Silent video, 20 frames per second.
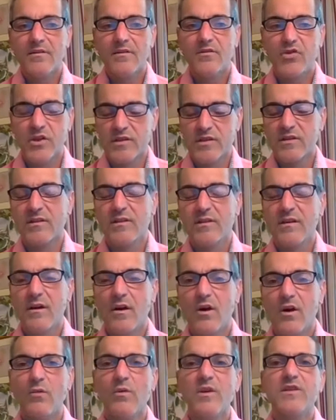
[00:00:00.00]
just
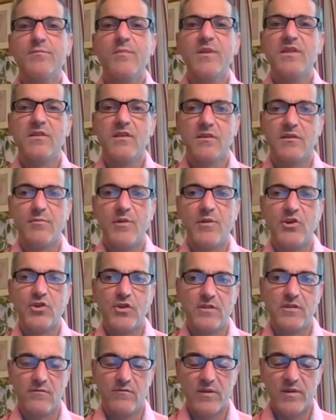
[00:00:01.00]
always be
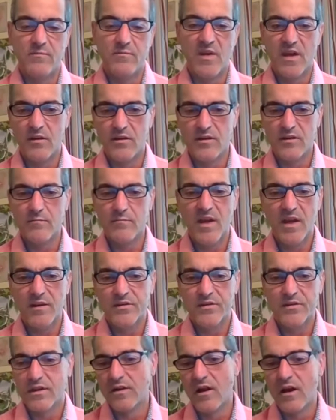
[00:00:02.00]
suspicious of email. Email
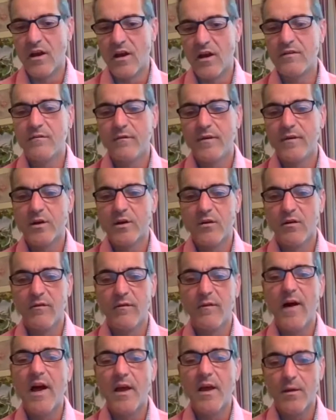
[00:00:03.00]
is an
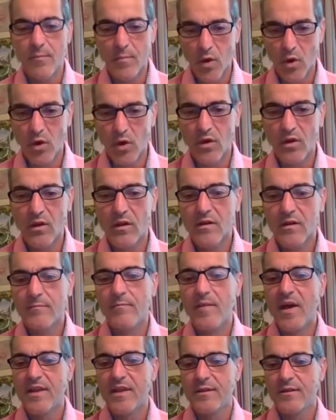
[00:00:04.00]
unverifiable
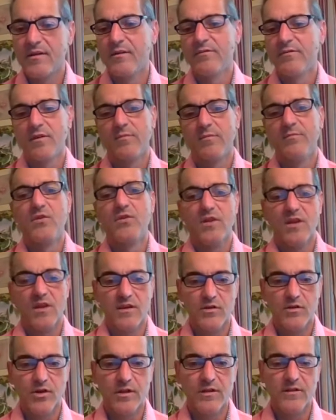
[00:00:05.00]
method of
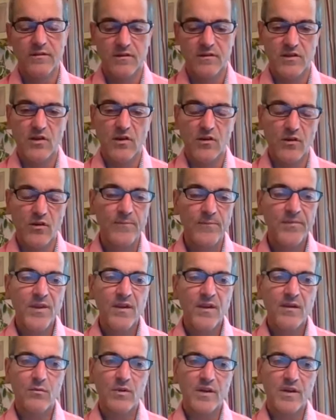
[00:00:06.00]
communication. So
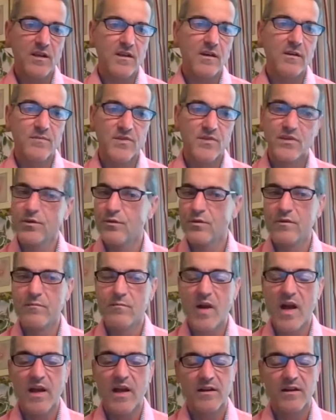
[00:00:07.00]
when it comes to your
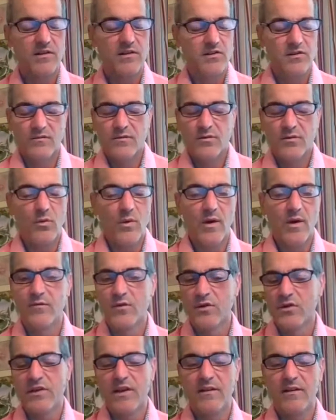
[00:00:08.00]
inbox, whoever
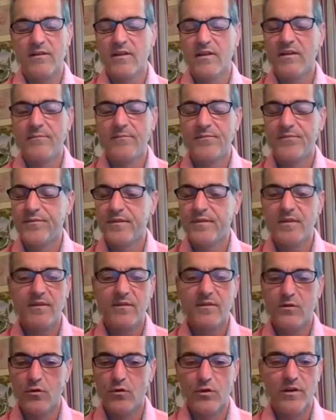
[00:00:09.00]
sent it,
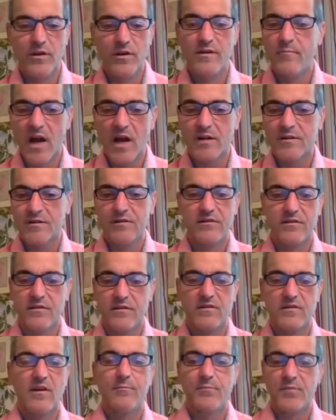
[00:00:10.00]
your inbox is
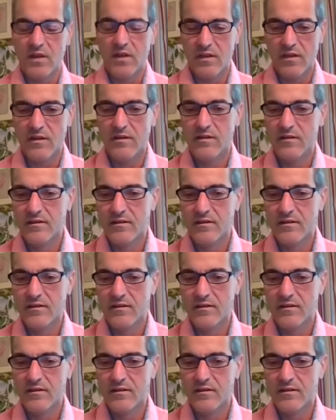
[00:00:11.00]
accepting it.